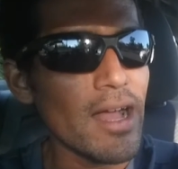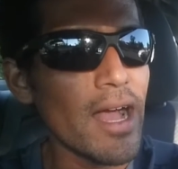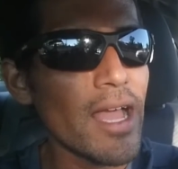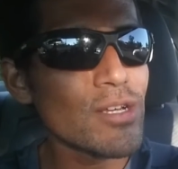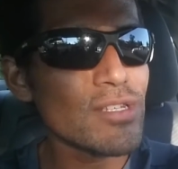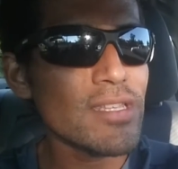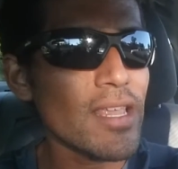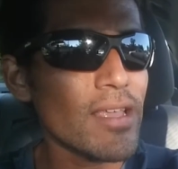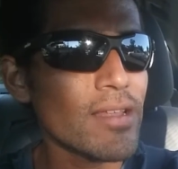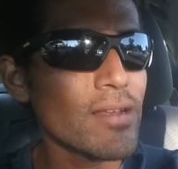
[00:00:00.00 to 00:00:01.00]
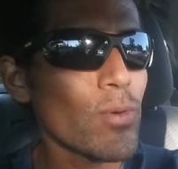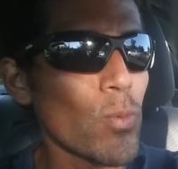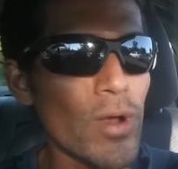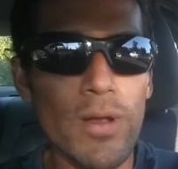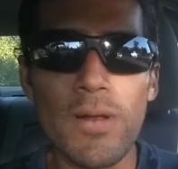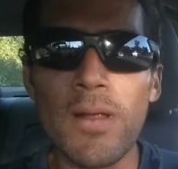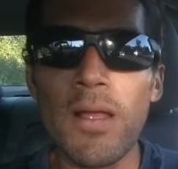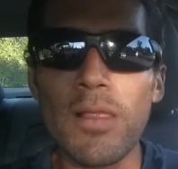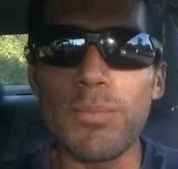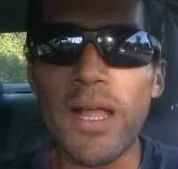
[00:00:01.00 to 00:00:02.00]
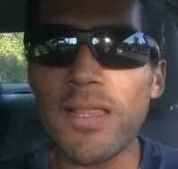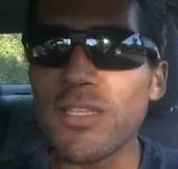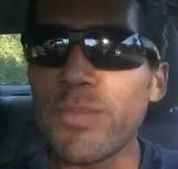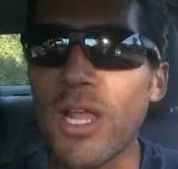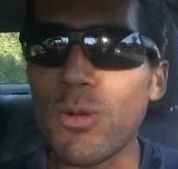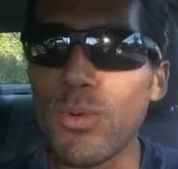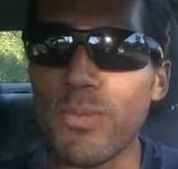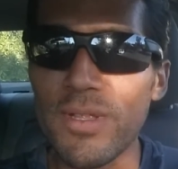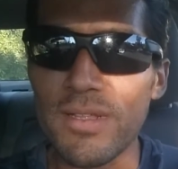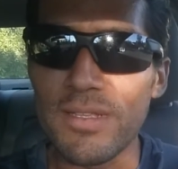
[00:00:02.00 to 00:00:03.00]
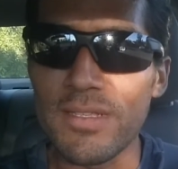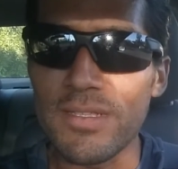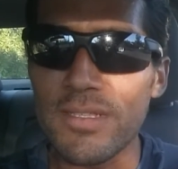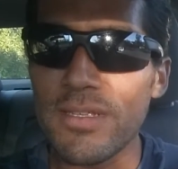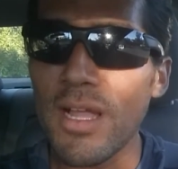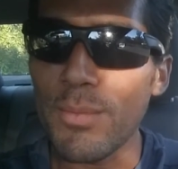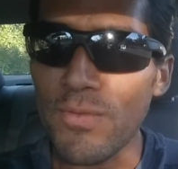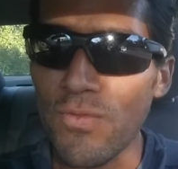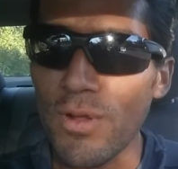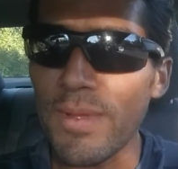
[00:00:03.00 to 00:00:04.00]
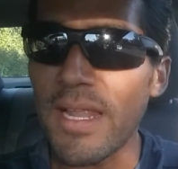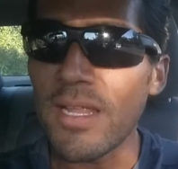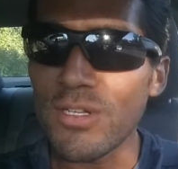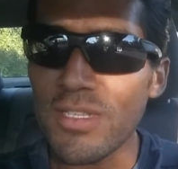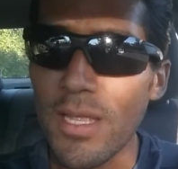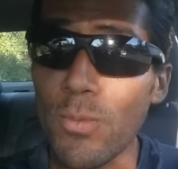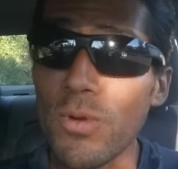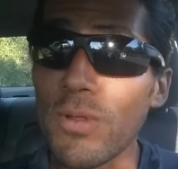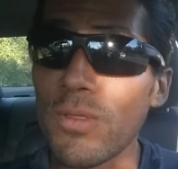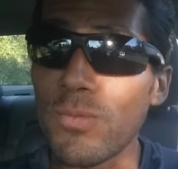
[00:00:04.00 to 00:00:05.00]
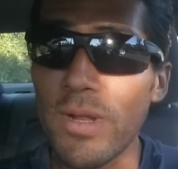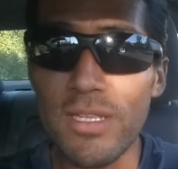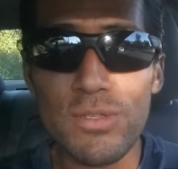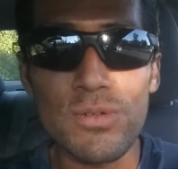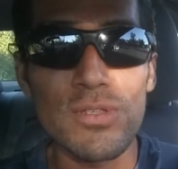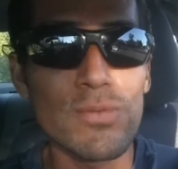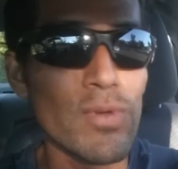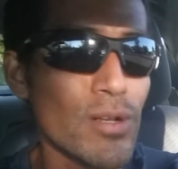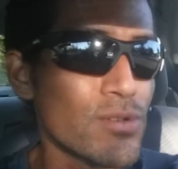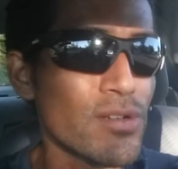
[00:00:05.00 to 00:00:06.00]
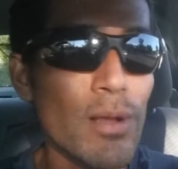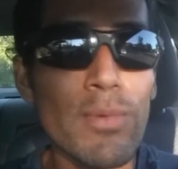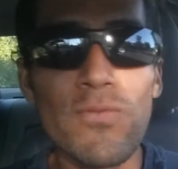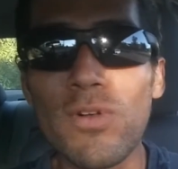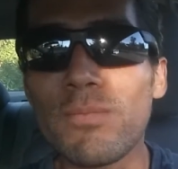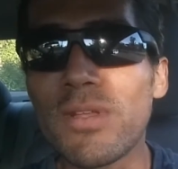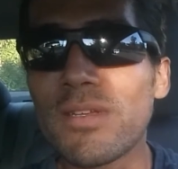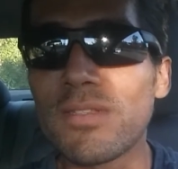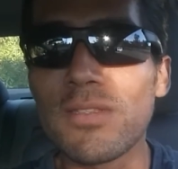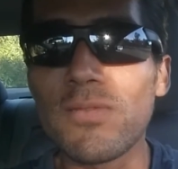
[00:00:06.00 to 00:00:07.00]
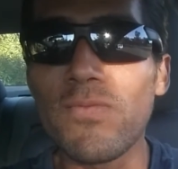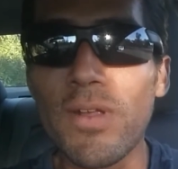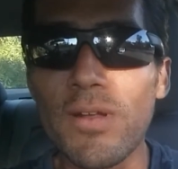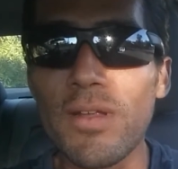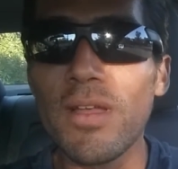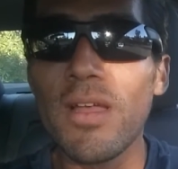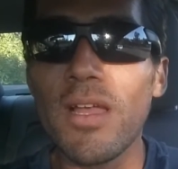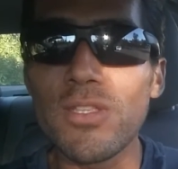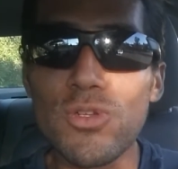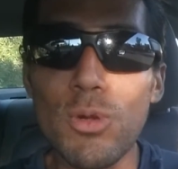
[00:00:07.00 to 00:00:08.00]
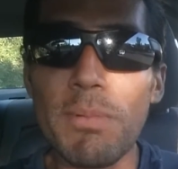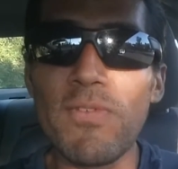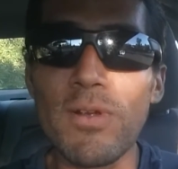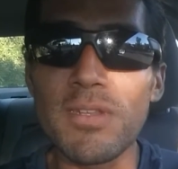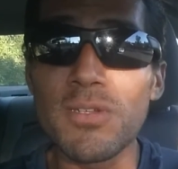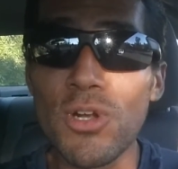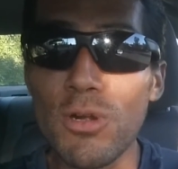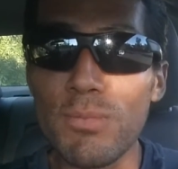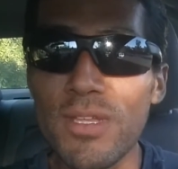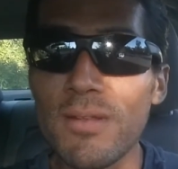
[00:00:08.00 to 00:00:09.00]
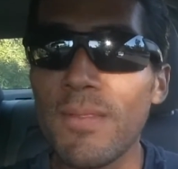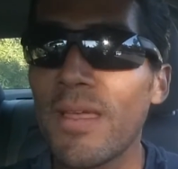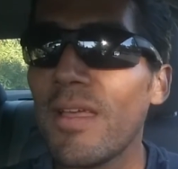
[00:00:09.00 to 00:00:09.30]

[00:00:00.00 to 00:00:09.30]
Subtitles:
I understand where the Black Lives Matter movement is coming from, and I understand where the racers and runners are coming from, because it's a group of very determined